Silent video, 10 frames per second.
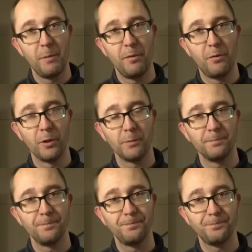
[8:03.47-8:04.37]
before?
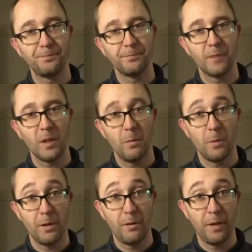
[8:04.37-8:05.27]

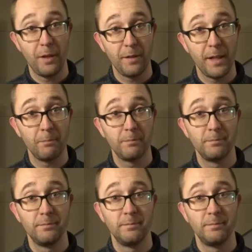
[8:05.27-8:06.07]
What do you think of them?